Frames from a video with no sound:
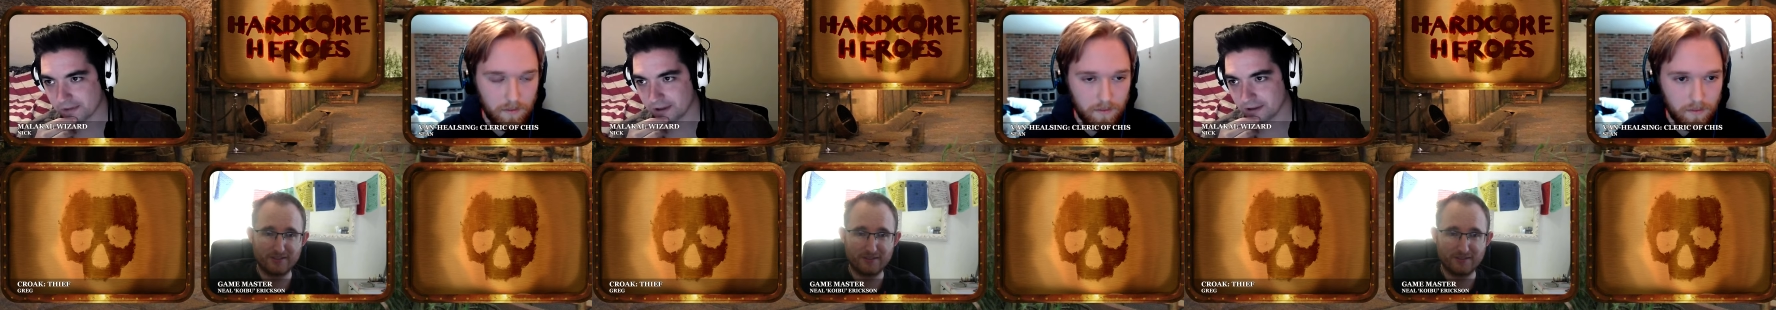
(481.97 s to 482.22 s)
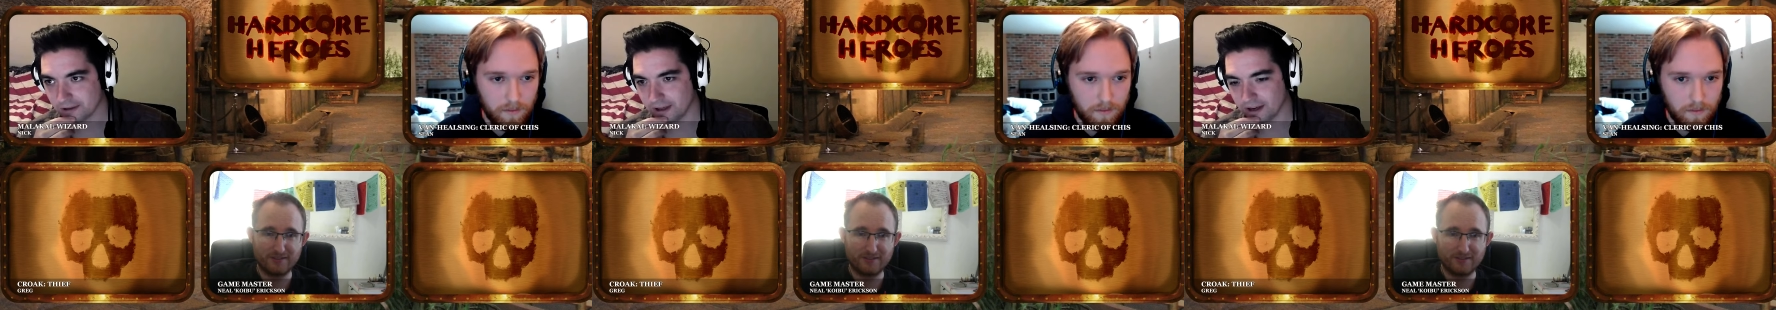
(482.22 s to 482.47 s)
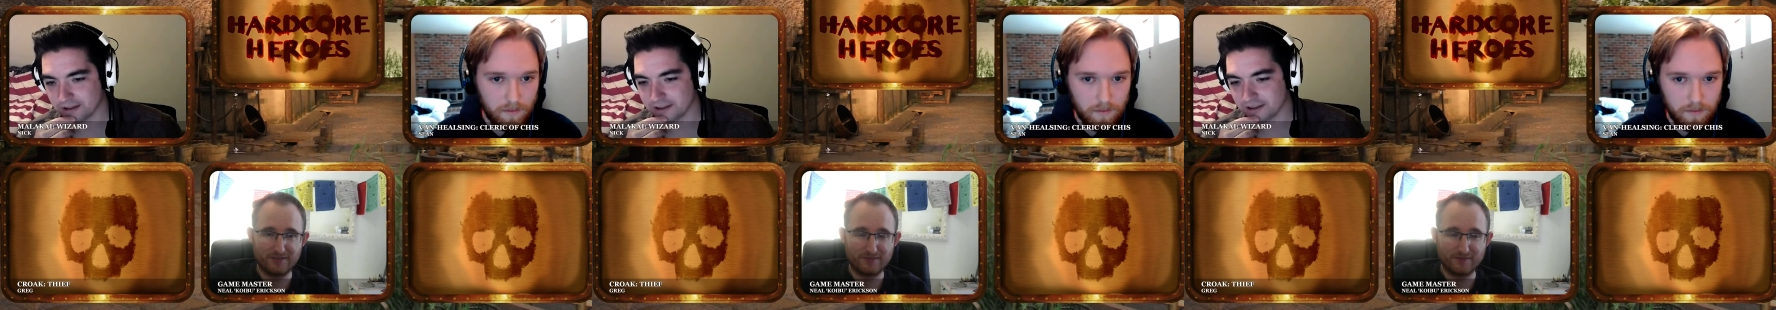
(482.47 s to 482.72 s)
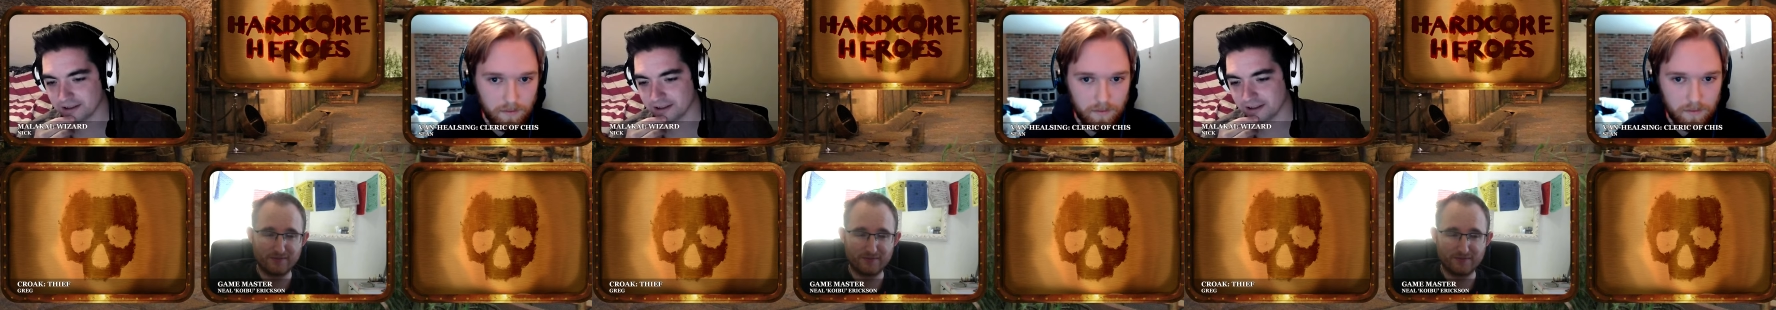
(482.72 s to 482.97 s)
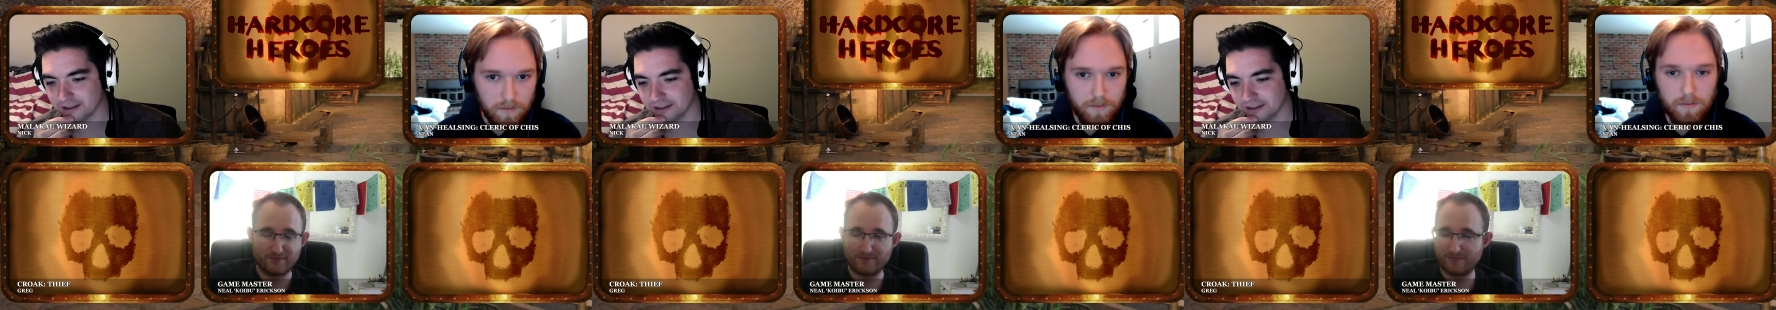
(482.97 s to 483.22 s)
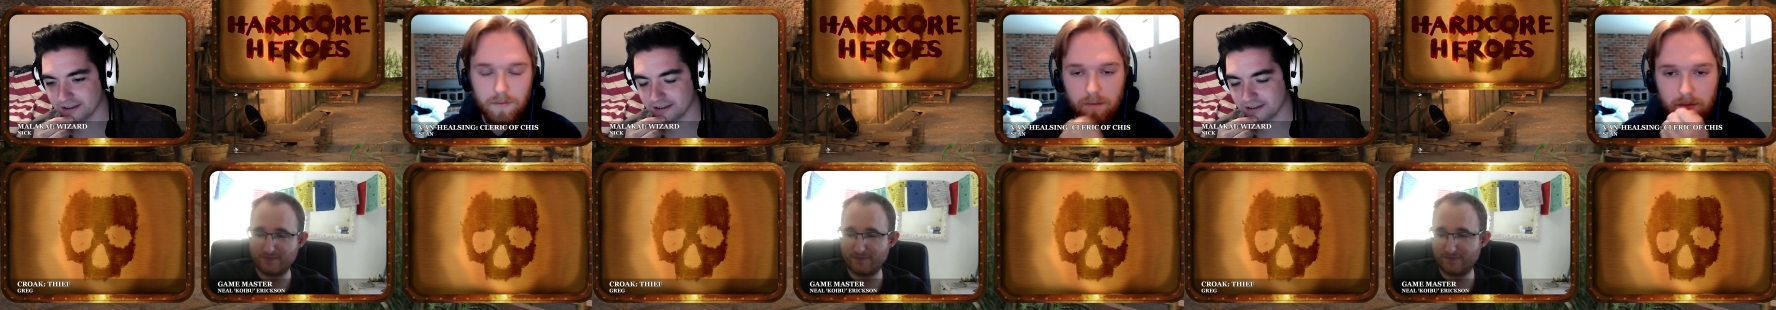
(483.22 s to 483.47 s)
Speaker 1: Yes, it's uh,
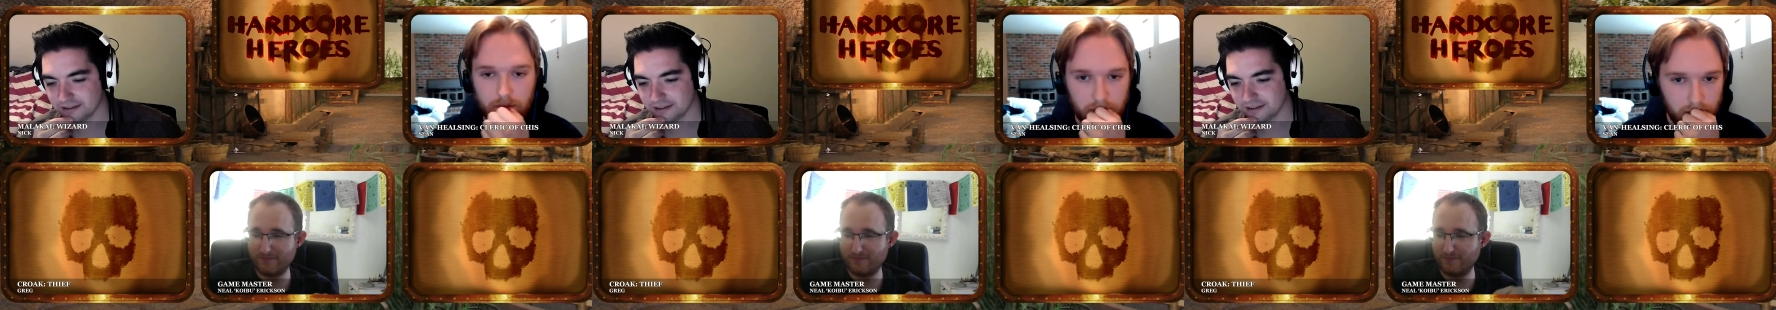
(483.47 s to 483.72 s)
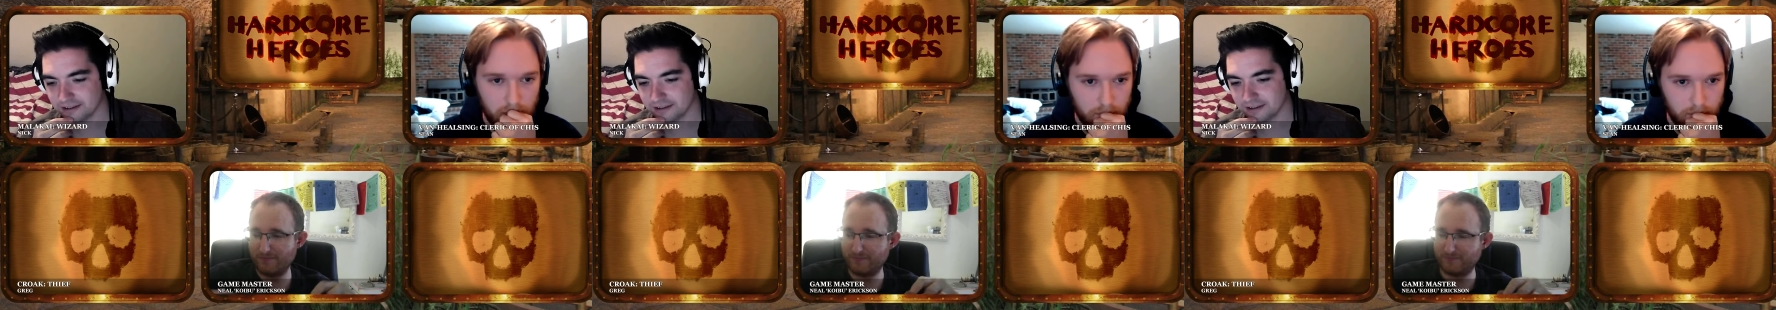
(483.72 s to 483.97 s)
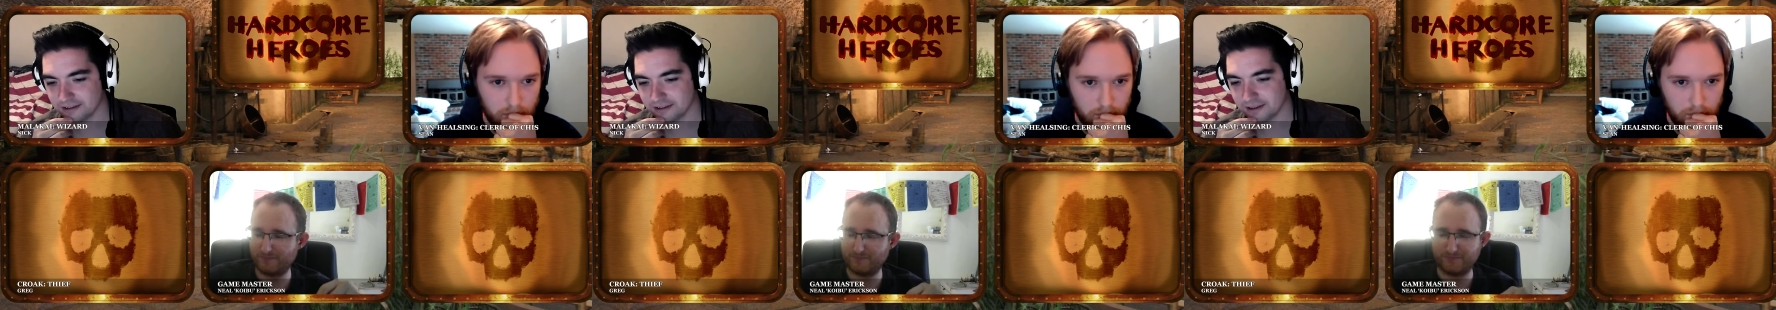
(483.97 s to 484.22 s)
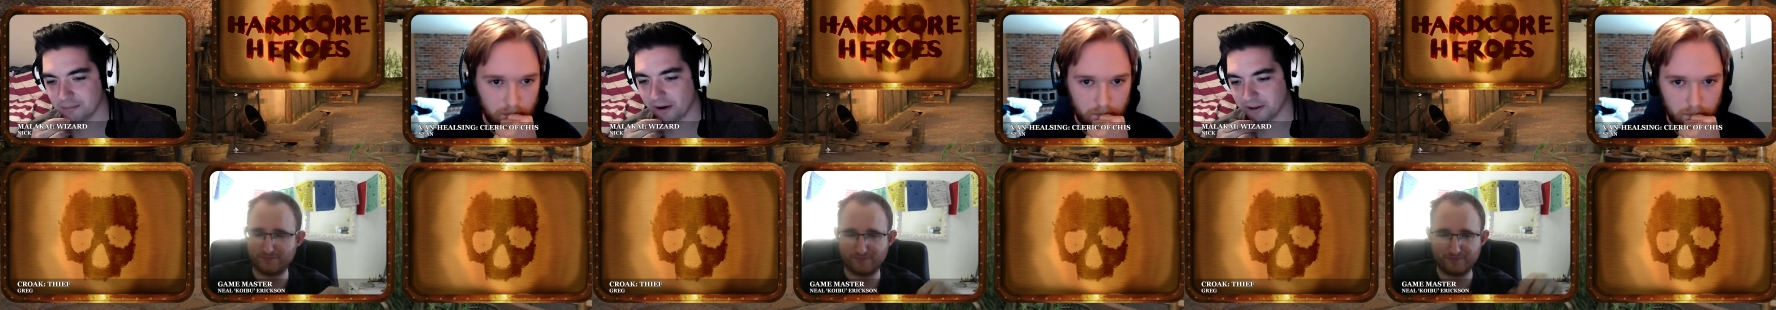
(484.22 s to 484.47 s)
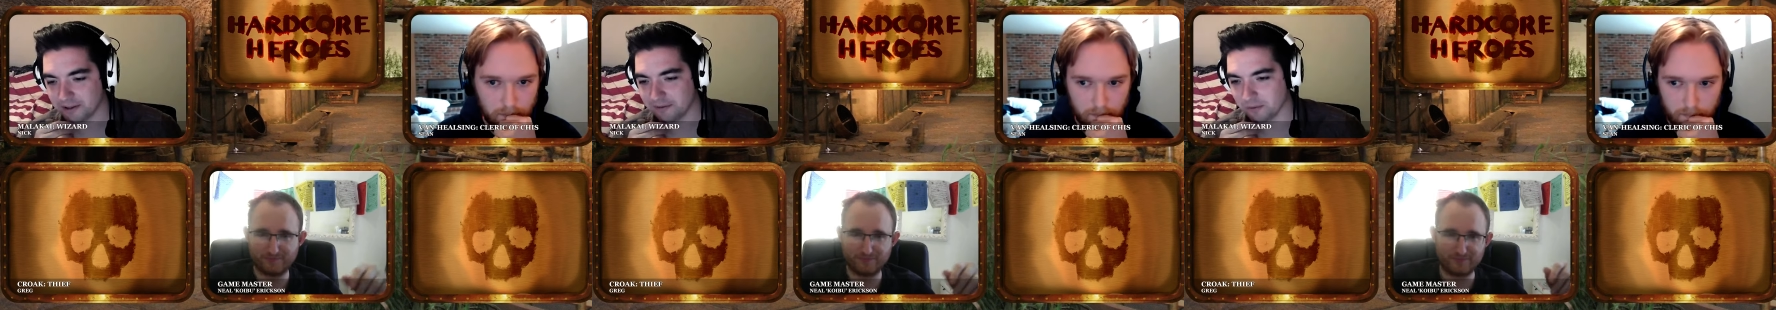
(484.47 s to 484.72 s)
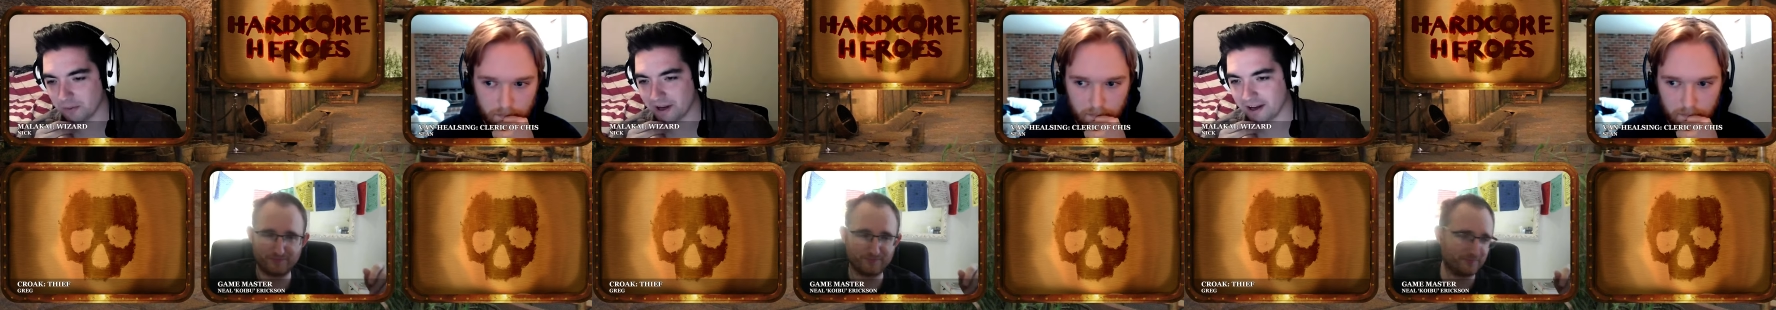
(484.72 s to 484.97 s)
it's imperative that we make